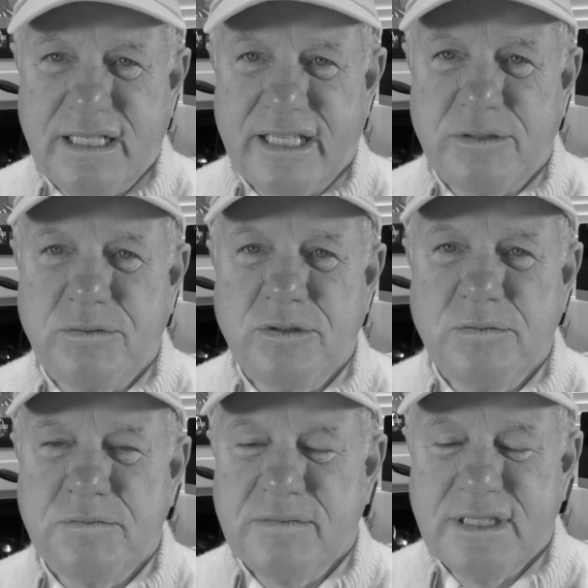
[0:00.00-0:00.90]
And the
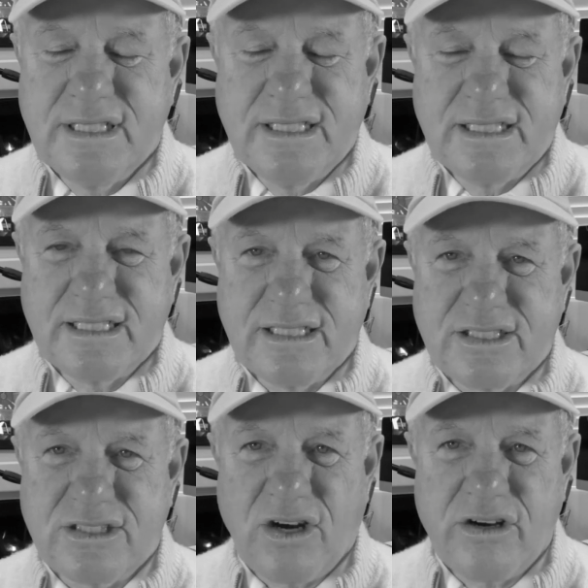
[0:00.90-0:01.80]
room
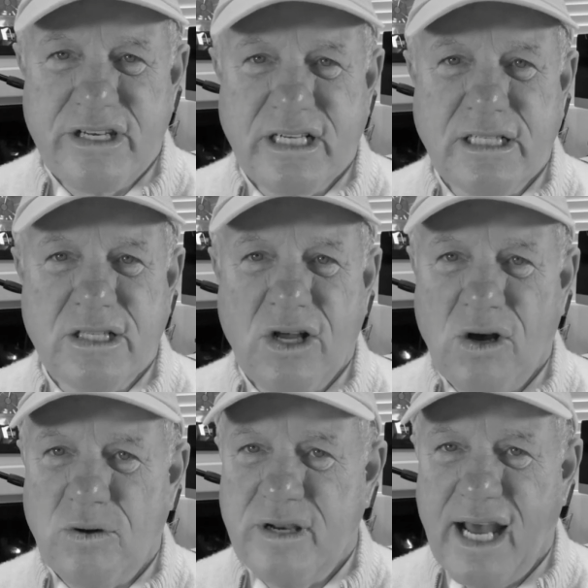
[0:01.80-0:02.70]
started to
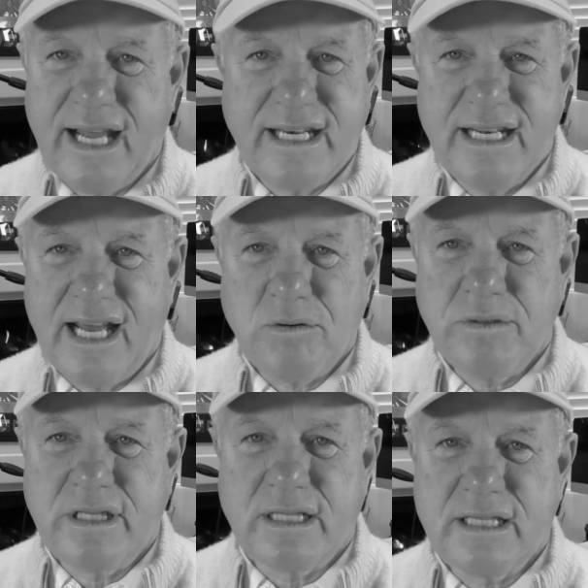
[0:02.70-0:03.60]
glow, not, not
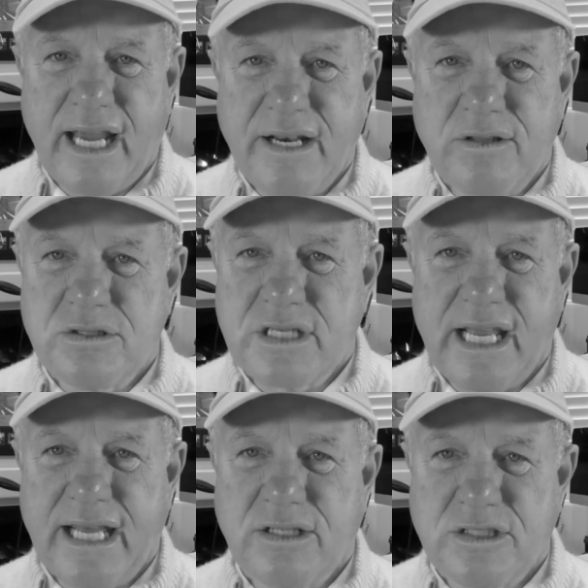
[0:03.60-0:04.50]
with the light of those
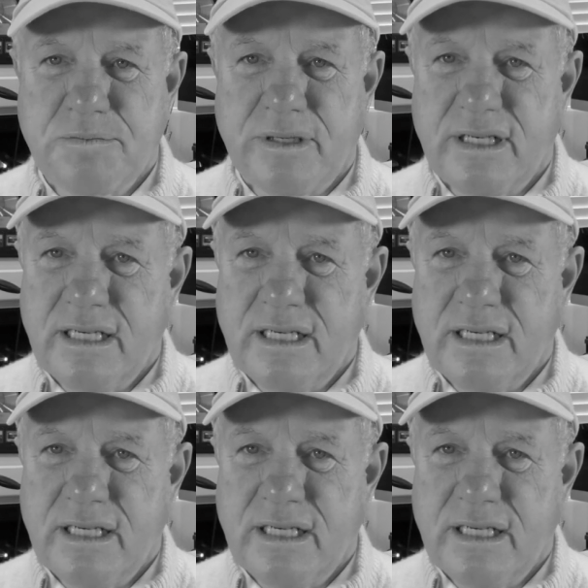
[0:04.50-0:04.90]
candles, but